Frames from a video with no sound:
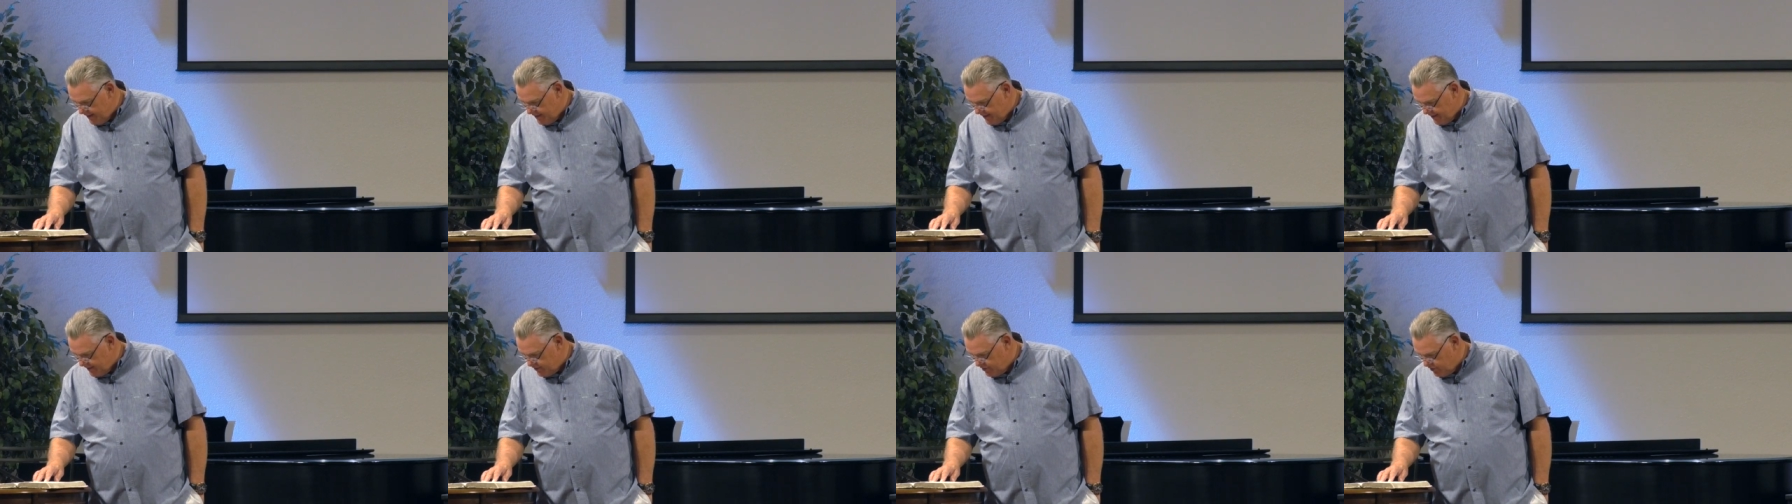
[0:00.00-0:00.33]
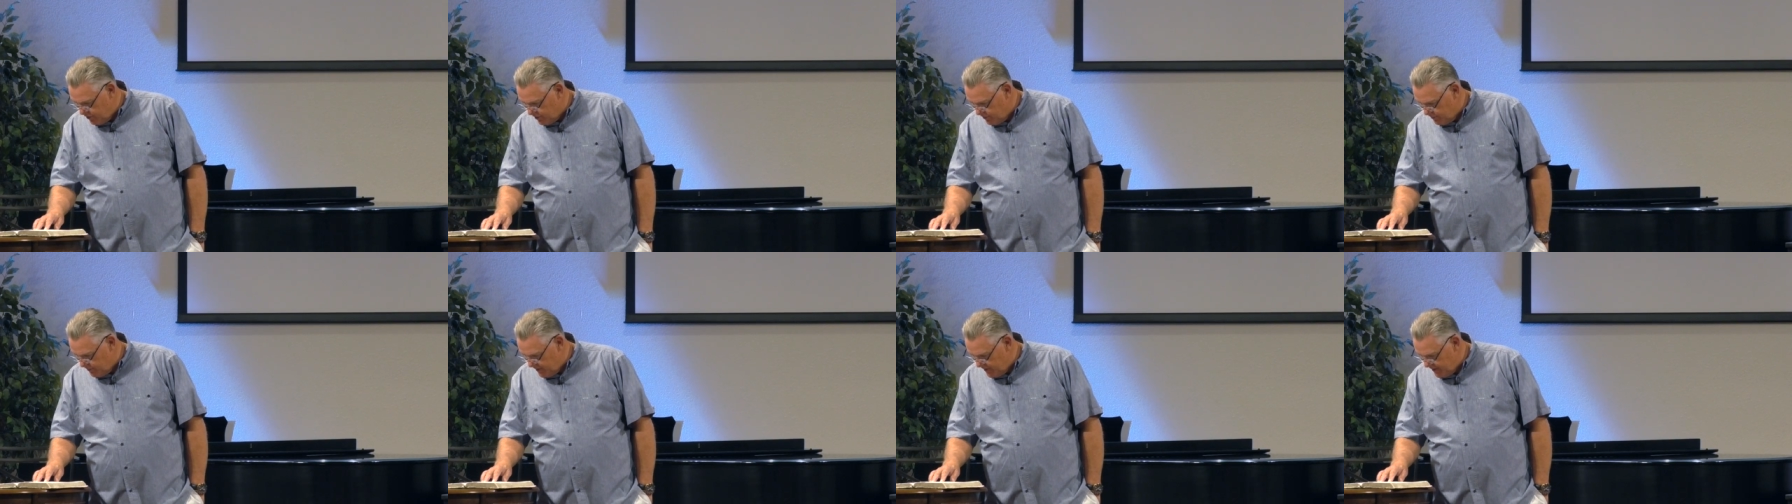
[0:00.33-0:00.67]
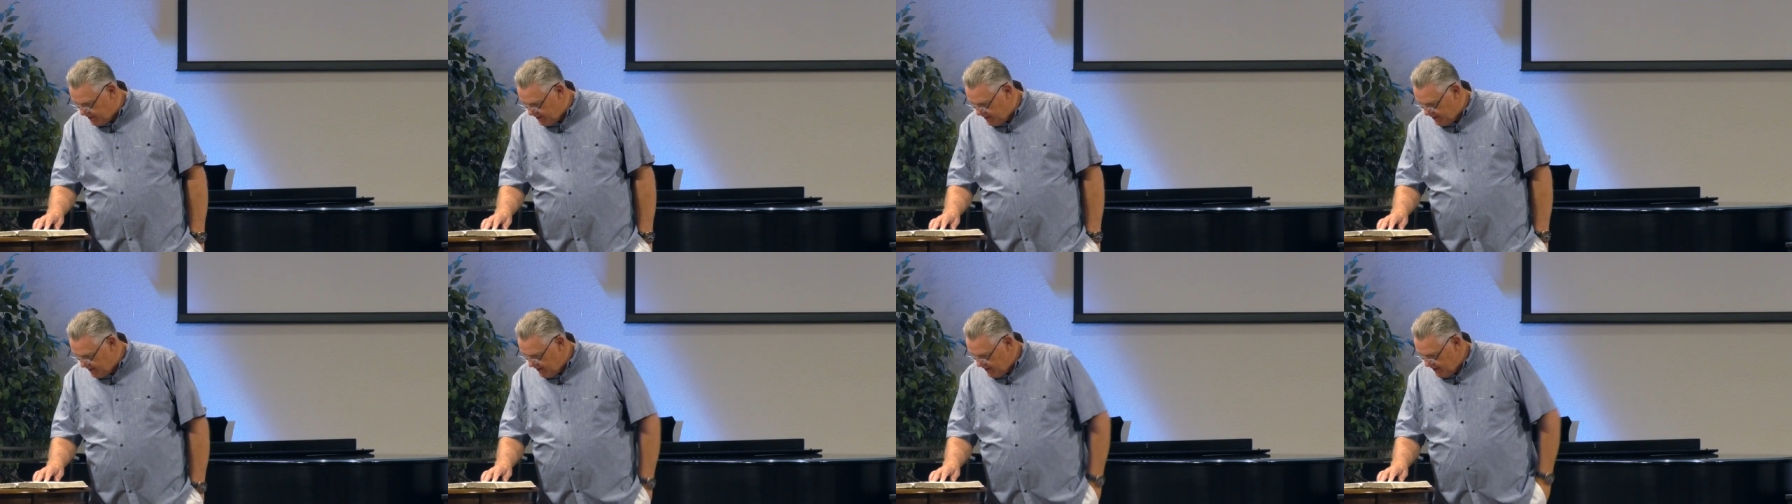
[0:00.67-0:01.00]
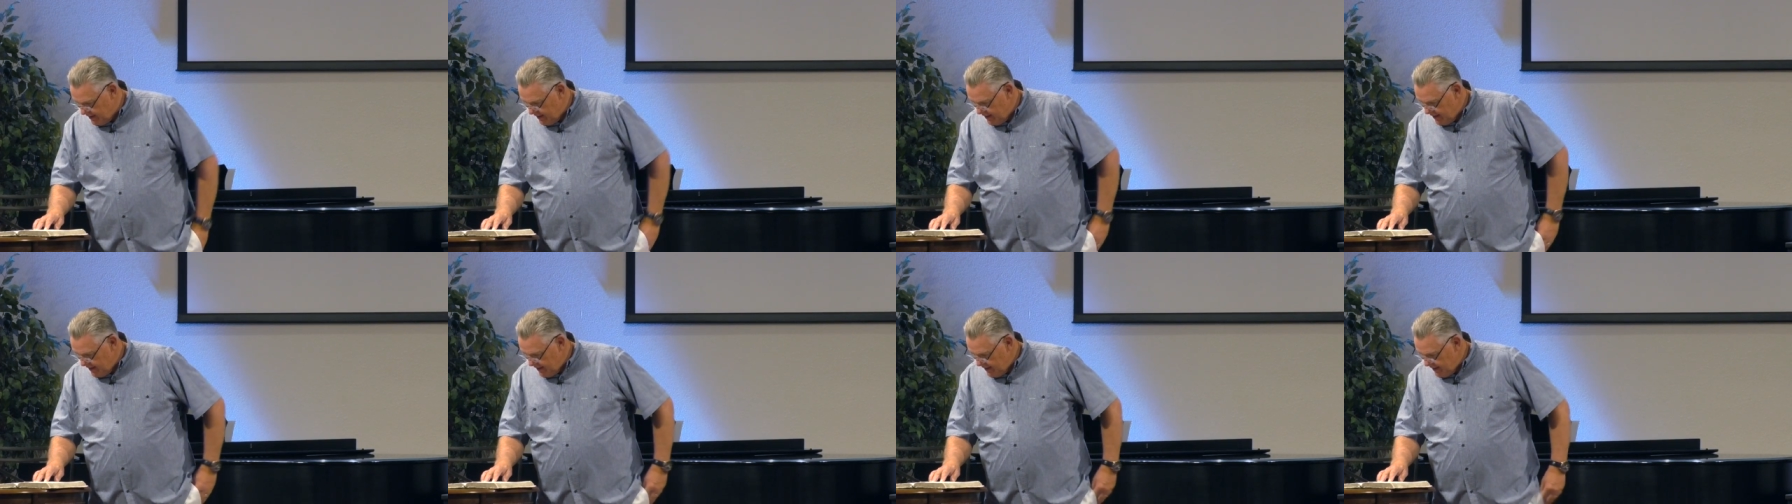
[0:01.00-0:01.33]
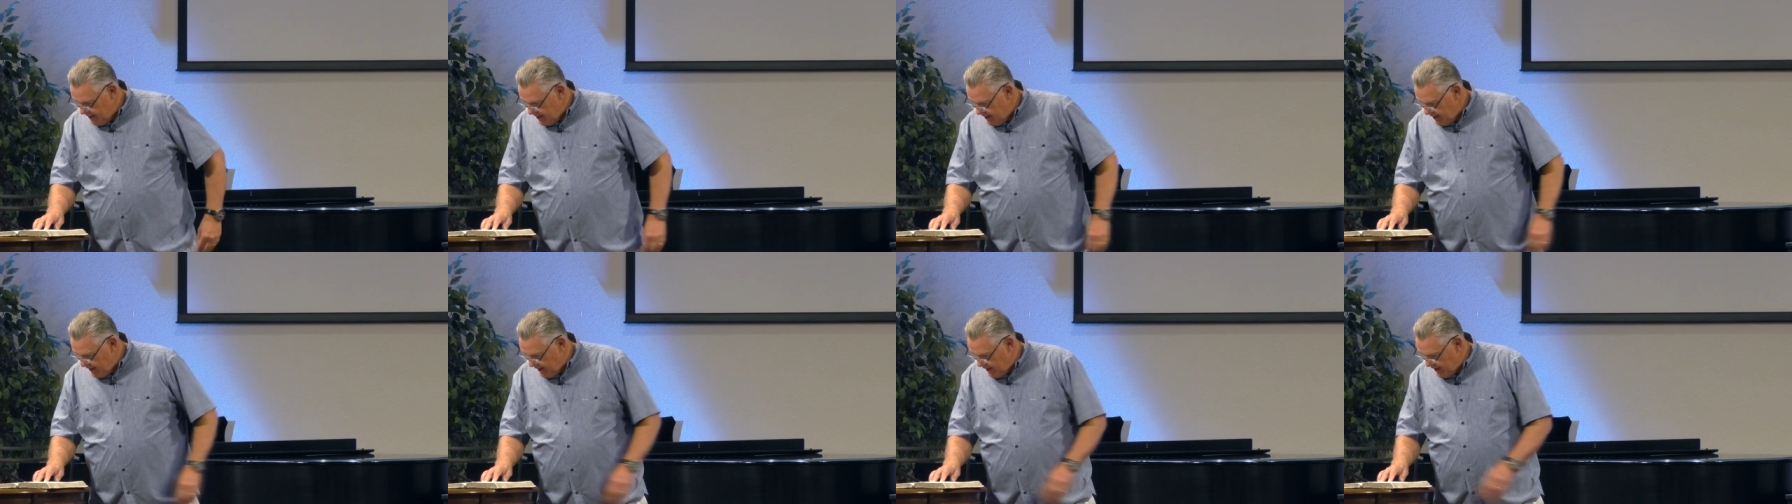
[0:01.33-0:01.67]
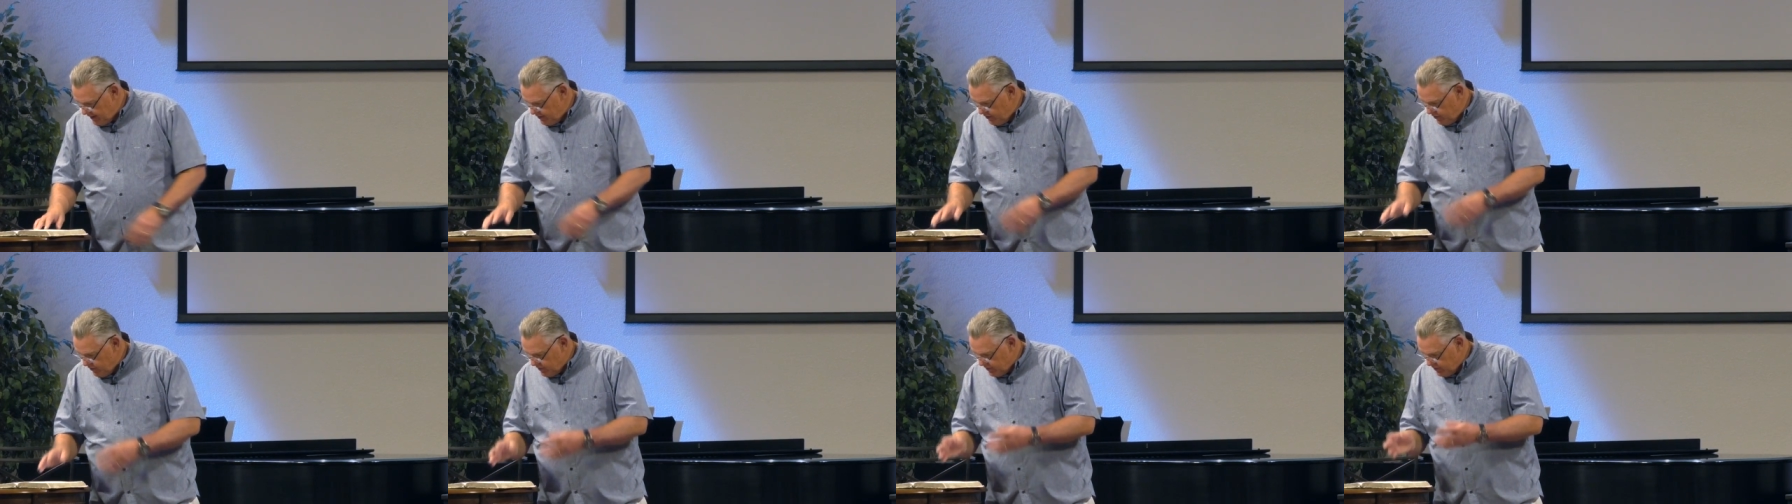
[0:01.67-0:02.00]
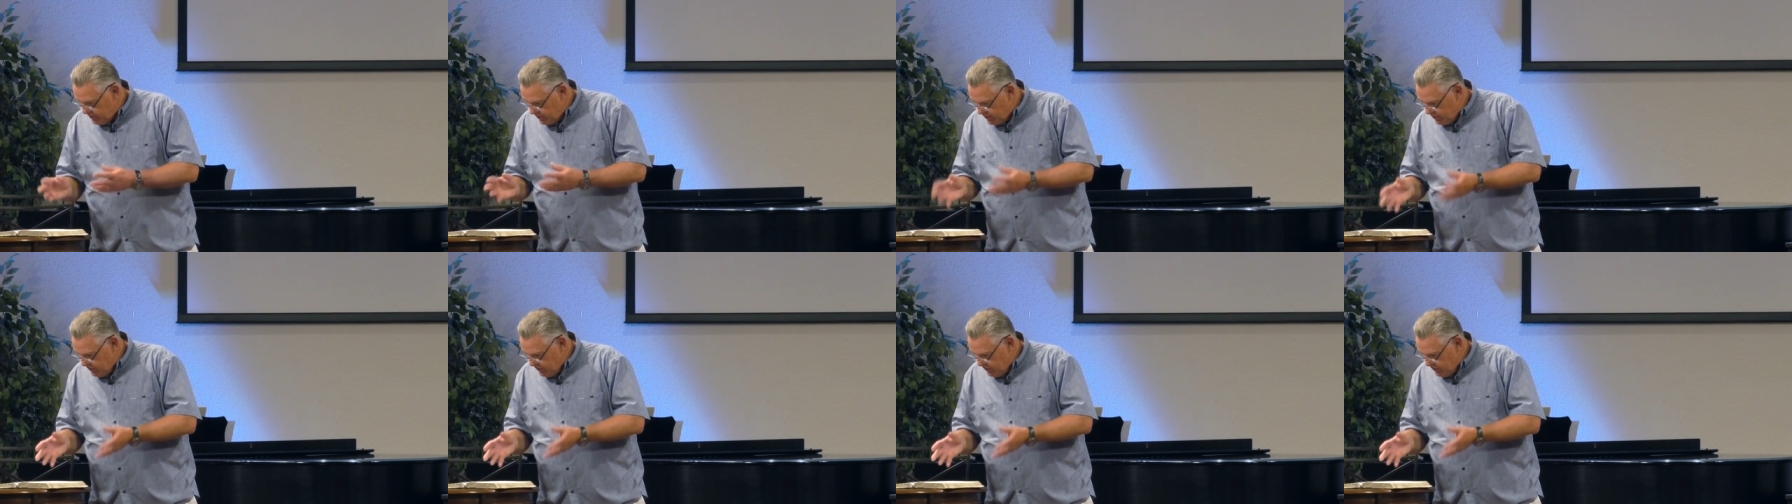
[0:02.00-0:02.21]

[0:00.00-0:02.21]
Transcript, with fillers: that you can be, uh, you can